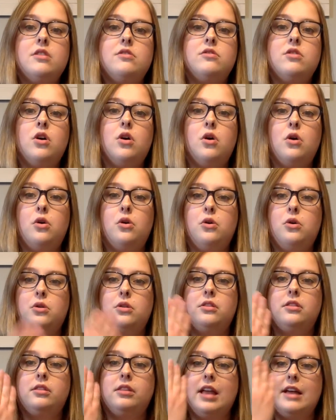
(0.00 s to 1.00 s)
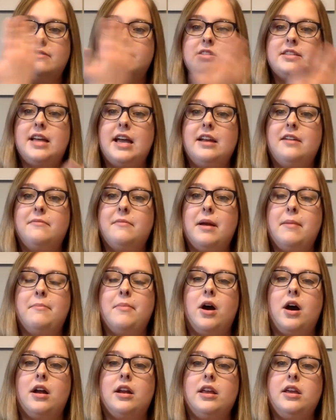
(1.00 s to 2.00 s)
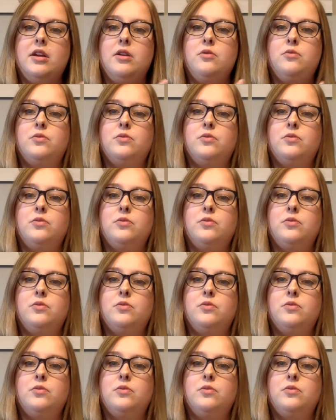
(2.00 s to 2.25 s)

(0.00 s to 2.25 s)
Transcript: The whole left side of my body